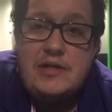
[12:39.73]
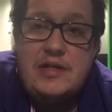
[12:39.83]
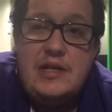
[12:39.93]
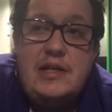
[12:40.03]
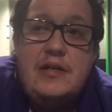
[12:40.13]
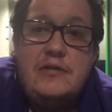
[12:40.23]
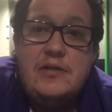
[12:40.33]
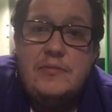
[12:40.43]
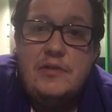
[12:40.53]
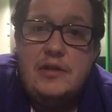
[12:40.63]
city and
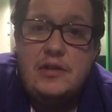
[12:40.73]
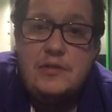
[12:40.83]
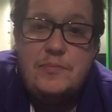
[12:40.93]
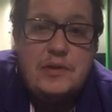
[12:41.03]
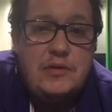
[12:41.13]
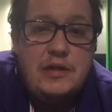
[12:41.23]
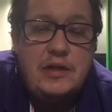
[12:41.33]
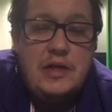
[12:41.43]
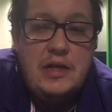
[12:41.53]
something that's building,